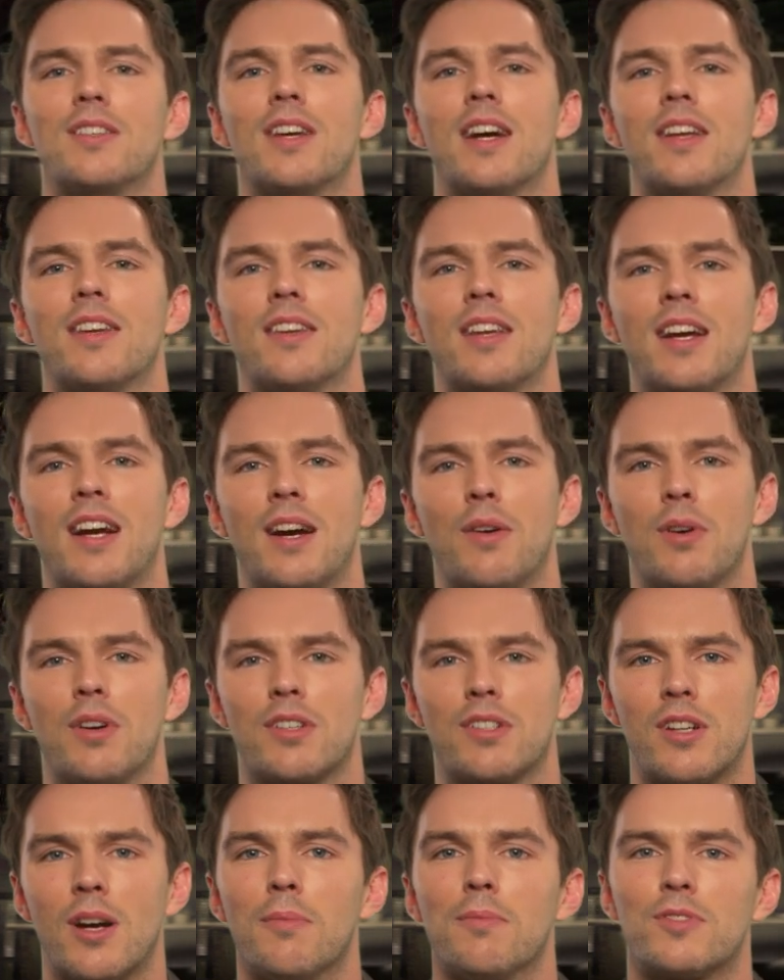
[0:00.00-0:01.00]
and how
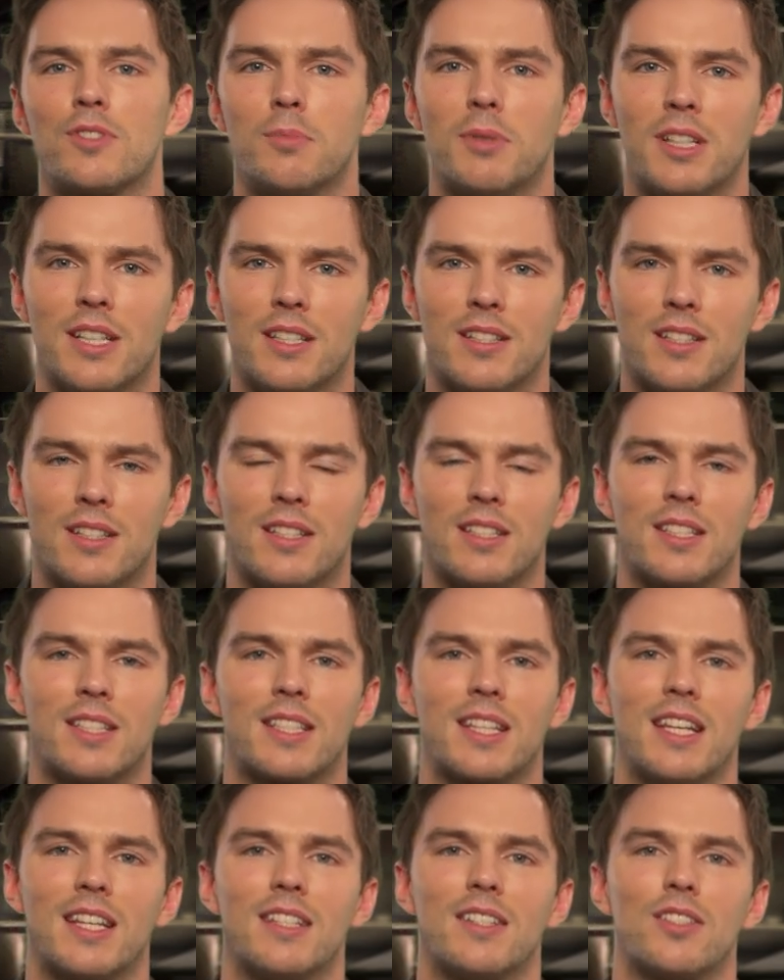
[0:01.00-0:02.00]
uncomfortable he is in his
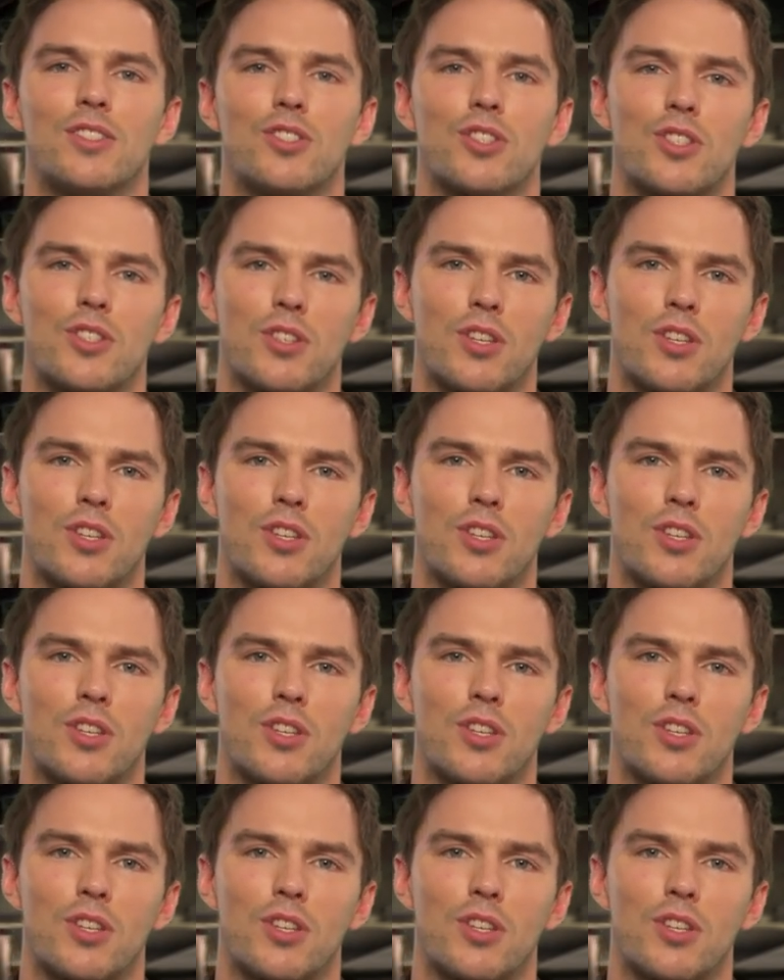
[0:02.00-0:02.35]
skin and just